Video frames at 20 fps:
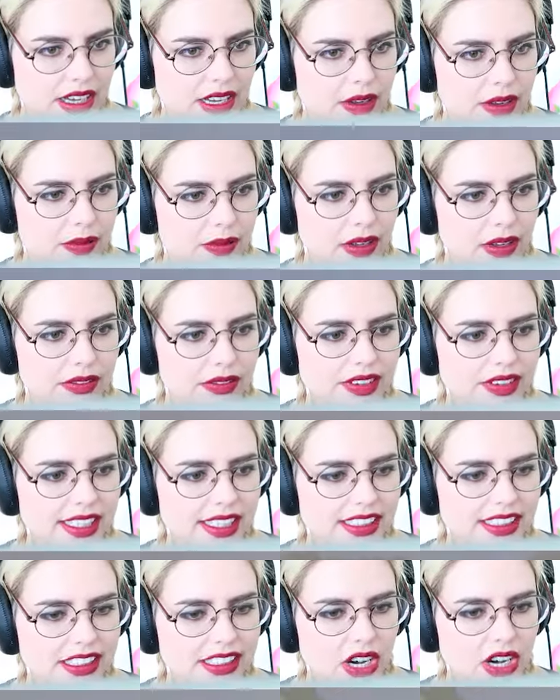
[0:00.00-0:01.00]
Well,
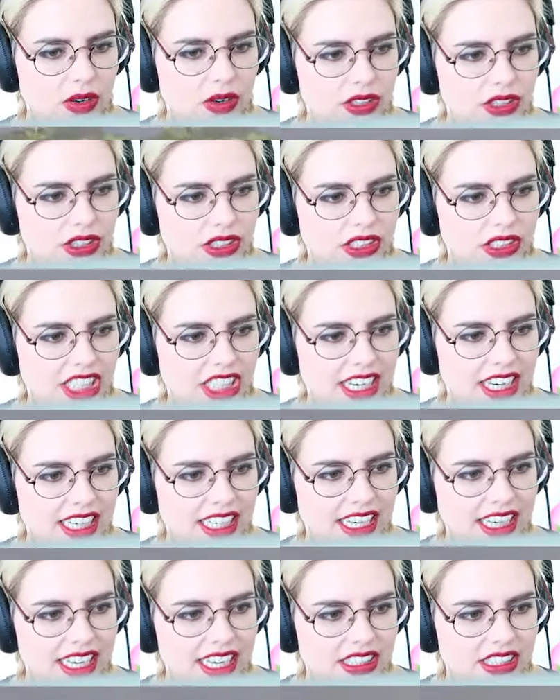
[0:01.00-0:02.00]
Fatso was just standing
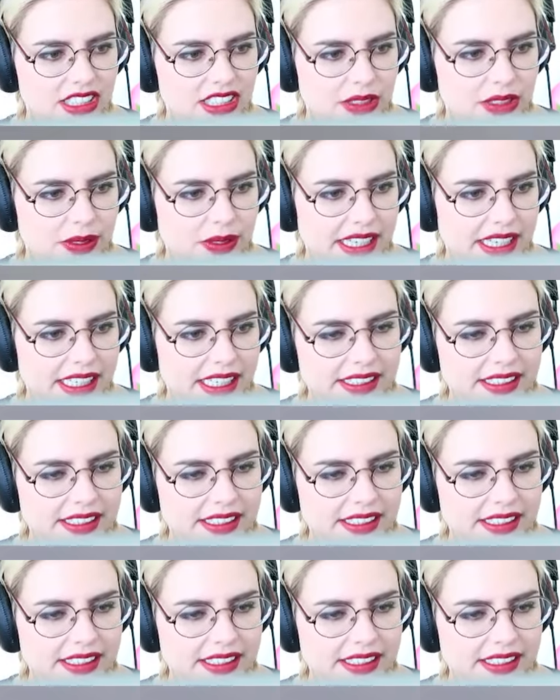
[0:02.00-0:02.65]
next to it.